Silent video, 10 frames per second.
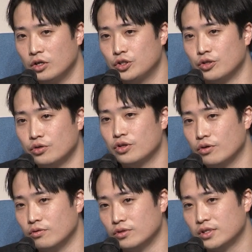should
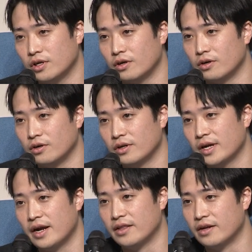use or
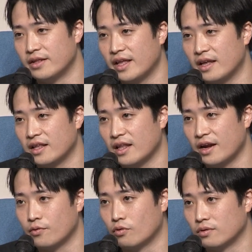kind of daily
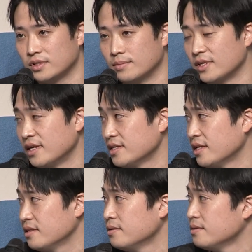life or something like that.